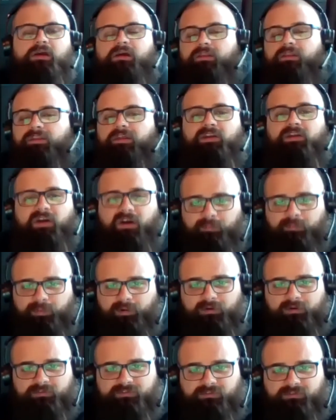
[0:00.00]
The
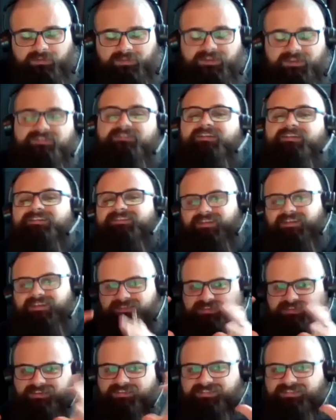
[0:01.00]
numbers, the statistics,